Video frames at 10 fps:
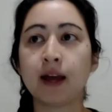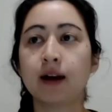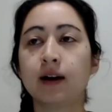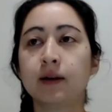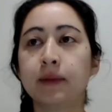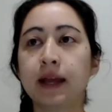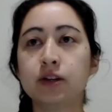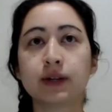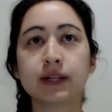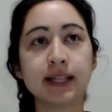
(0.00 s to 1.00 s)
and you
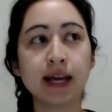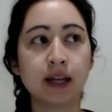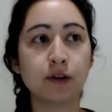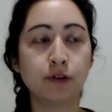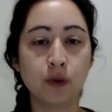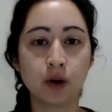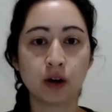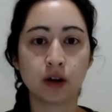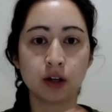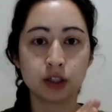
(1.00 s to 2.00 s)
can set it
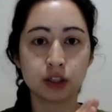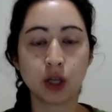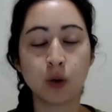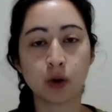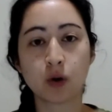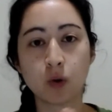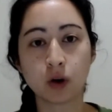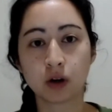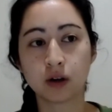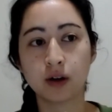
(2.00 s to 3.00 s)
for slower
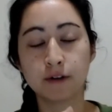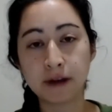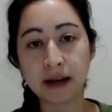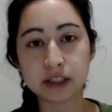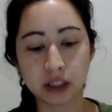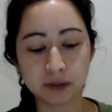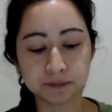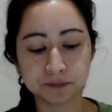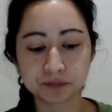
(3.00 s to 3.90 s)
or faster